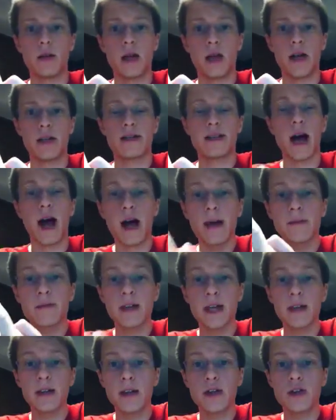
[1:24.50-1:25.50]
uh, time
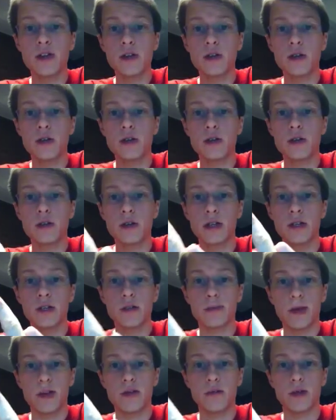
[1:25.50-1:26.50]
dilation in
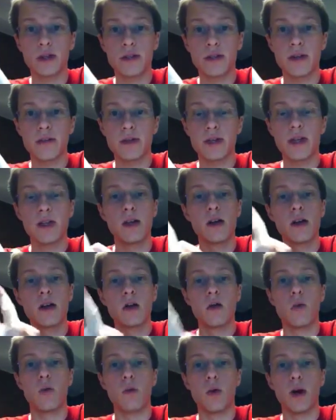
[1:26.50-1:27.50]
special relativity,
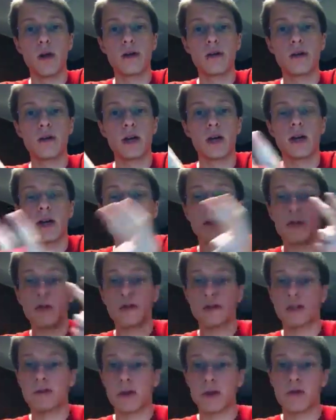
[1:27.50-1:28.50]
one uh,
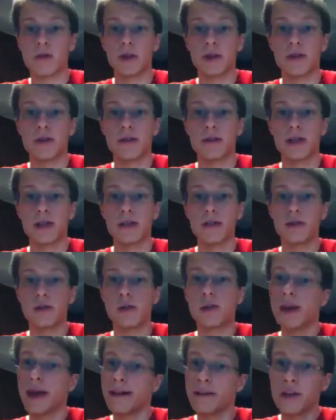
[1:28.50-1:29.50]
using special relativity to do
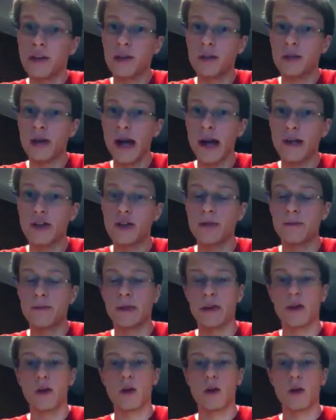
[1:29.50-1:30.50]
length contraction,
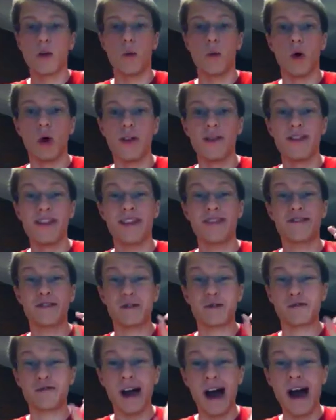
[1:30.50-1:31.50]
one that
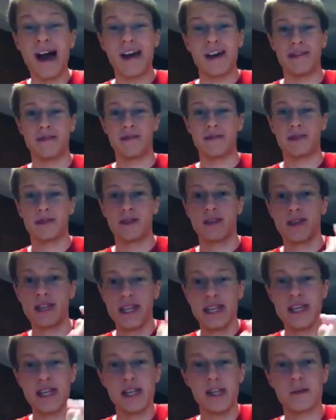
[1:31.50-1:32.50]
derives
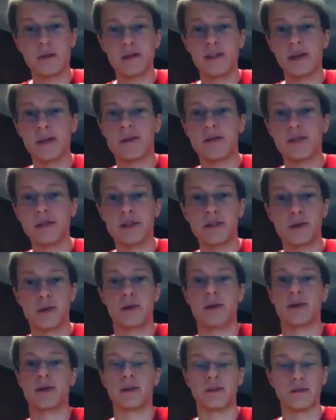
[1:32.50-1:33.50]
E equals mc
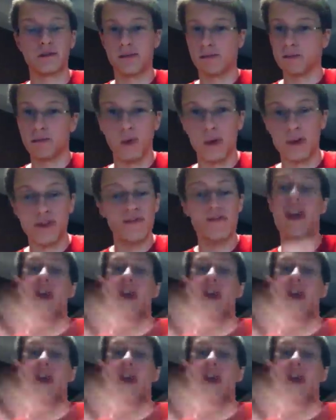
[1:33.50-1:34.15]
squared, the most